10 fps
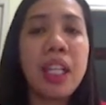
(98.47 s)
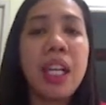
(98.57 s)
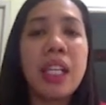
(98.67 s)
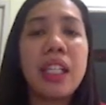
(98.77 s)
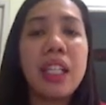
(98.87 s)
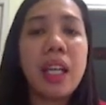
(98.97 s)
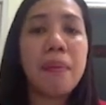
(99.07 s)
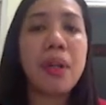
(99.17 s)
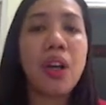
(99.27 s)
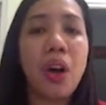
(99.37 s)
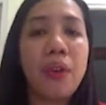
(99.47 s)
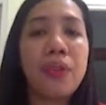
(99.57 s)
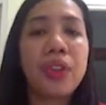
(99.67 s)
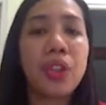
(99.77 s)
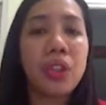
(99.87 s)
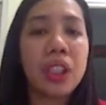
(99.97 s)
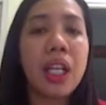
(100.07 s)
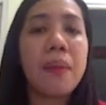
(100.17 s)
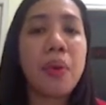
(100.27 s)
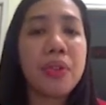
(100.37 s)
the number of total
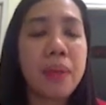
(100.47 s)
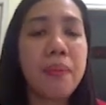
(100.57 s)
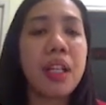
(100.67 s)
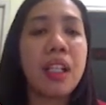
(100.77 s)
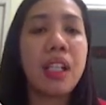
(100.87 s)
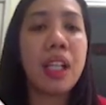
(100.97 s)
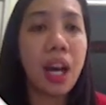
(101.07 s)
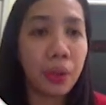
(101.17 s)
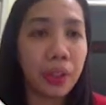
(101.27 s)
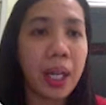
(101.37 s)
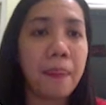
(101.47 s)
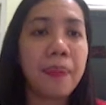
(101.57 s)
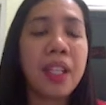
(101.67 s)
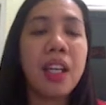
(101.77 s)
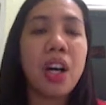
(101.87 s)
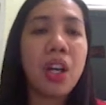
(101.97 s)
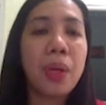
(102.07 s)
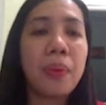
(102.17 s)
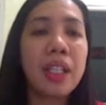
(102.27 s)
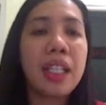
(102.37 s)
possible outcome. Okay,
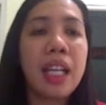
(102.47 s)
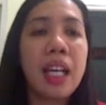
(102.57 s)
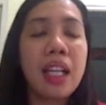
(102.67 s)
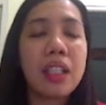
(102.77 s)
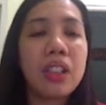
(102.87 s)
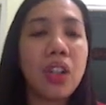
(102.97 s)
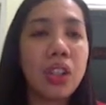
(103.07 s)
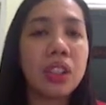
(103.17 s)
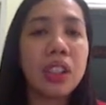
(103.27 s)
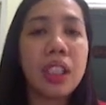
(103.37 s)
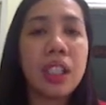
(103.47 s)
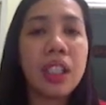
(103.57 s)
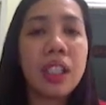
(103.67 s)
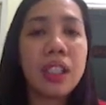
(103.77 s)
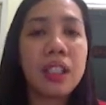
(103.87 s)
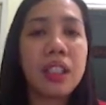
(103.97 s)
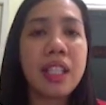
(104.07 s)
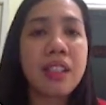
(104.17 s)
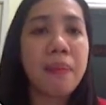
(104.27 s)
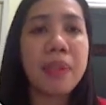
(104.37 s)
we're gonna talk the
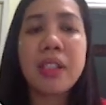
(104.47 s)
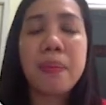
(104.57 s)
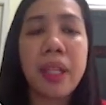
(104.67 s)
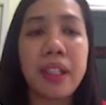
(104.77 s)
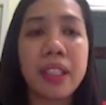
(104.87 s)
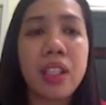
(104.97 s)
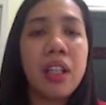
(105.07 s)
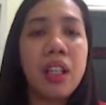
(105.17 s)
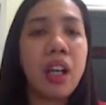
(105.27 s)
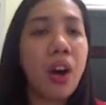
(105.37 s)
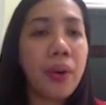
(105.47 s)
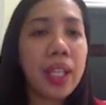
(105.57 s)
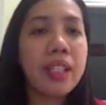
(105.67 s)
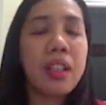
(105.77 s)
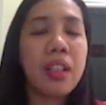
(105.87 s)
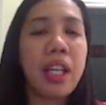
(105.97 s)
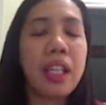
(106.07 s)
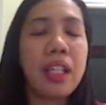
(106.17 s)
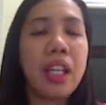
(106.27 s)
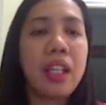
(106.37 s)
sample space of coins, and
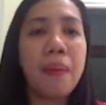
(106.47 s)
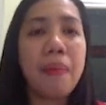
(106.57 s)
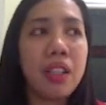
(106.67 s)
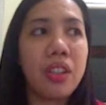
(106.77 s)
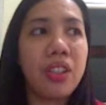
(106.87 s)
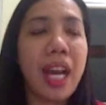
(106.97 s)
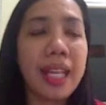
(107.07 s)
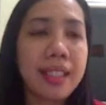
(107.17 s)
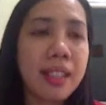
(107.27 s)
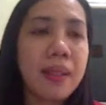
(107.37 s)
then about dice,